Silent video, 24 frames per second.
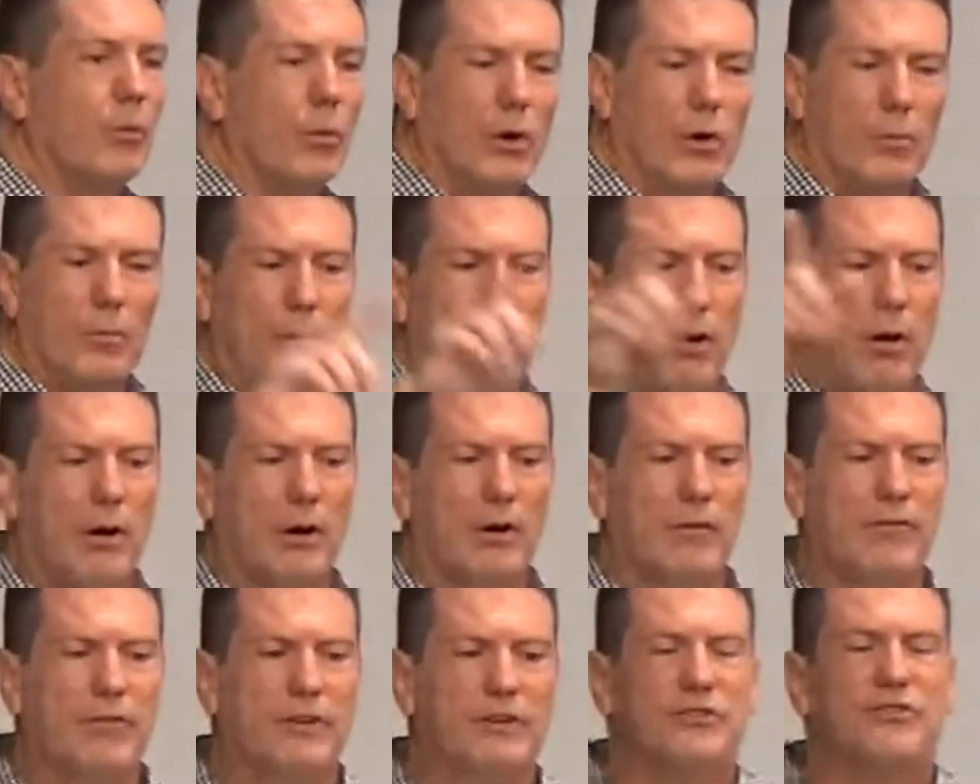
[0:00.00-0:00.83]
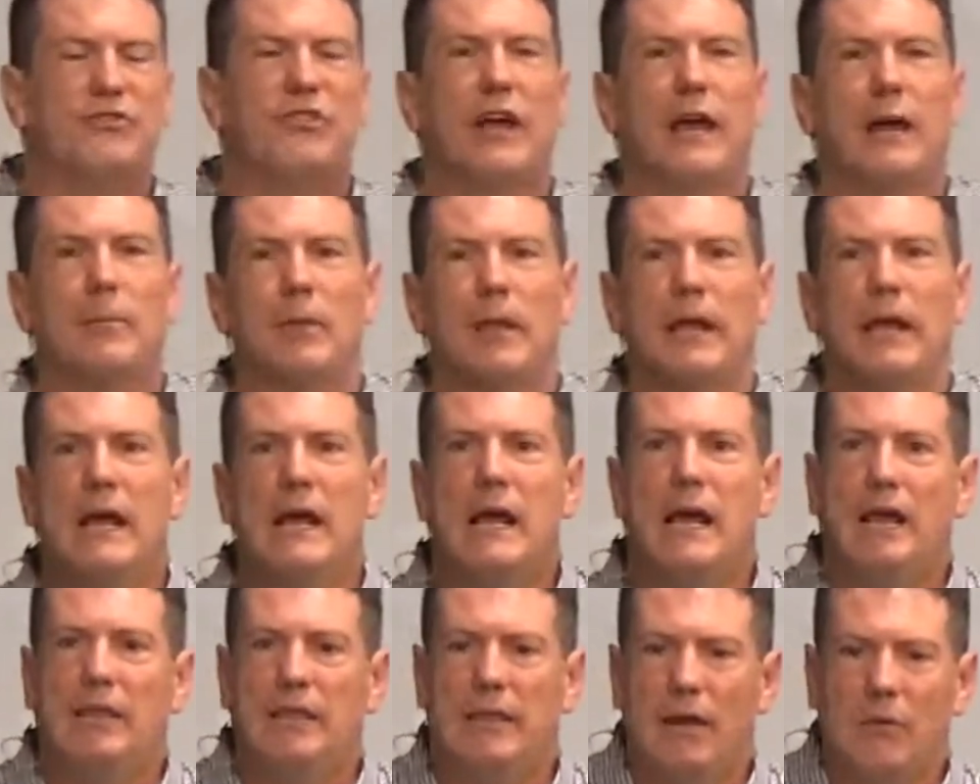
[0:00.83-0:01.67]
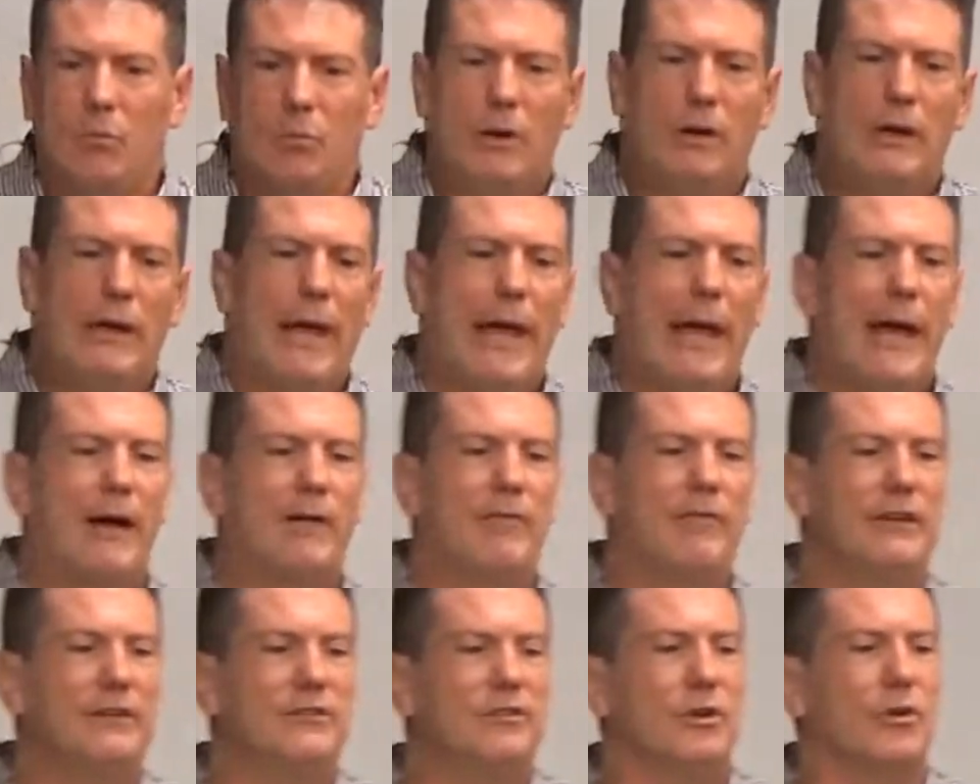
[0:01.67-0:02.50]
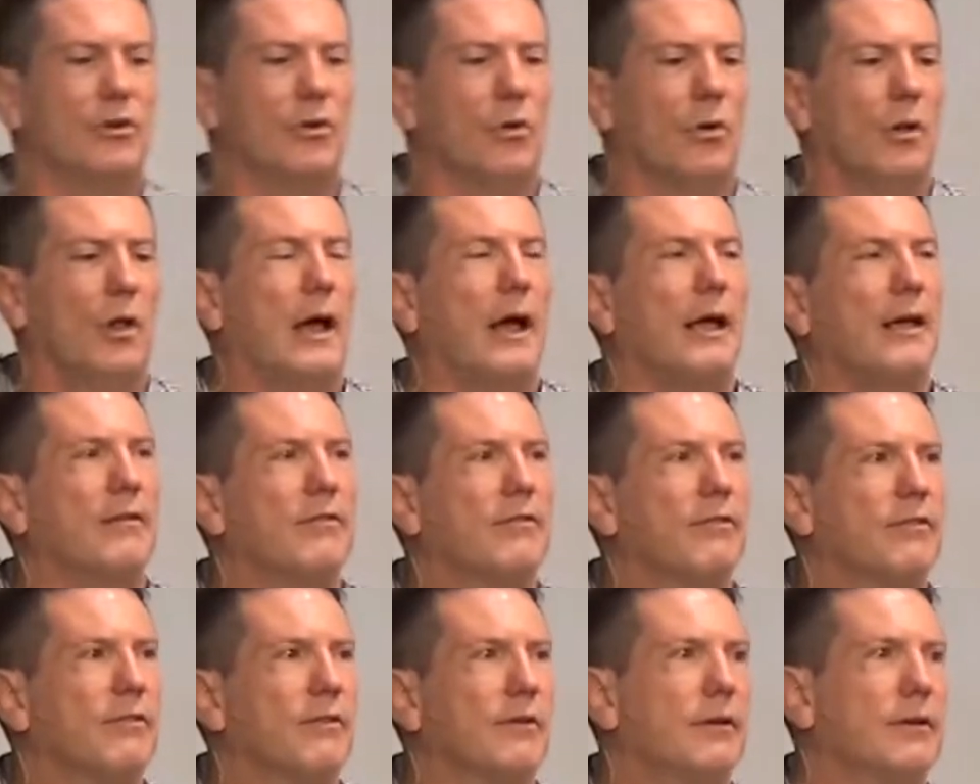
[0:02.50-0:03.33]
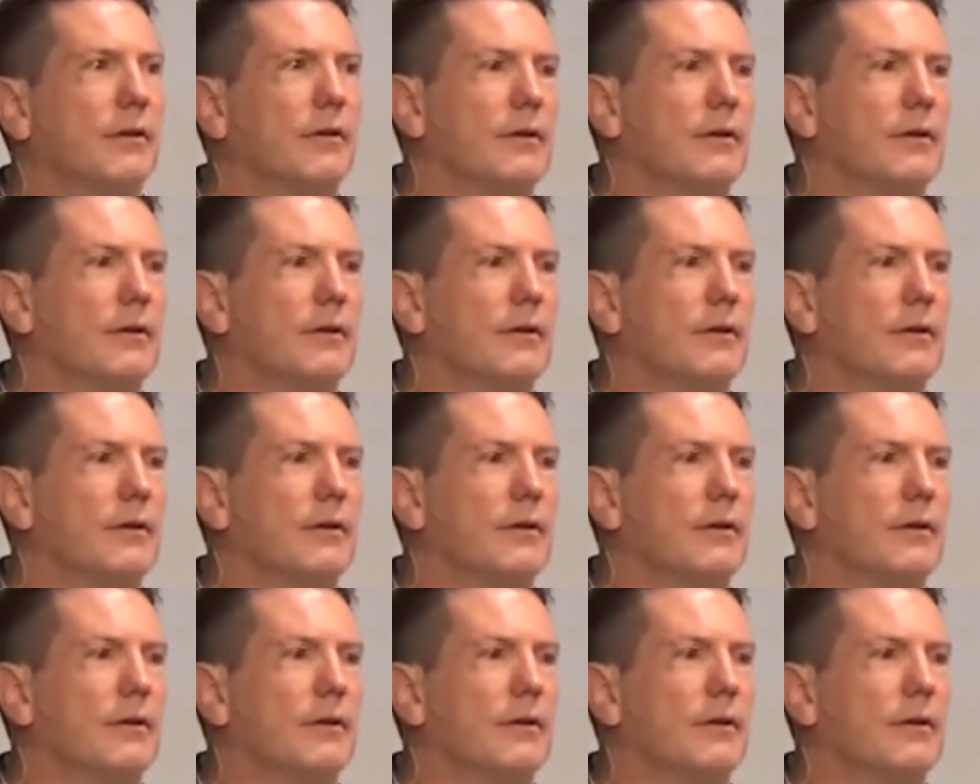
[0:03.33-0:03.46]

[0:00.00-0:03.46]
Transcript: we're a part of His family, and that we have eternal life.